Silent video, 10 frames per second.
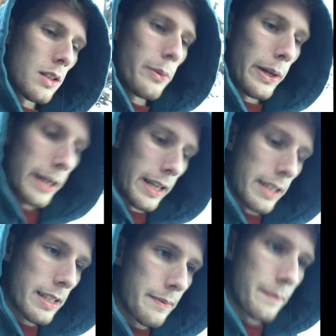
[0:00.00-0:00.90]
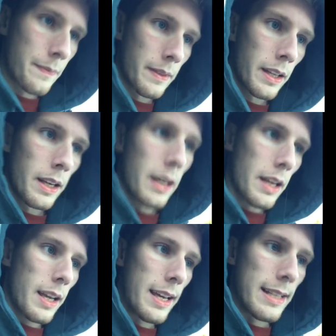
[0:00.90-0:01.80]
what it is
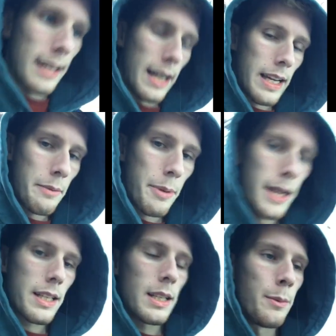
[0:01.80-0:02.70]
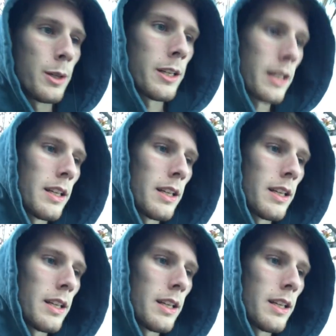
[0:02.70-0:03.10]
I can pick someone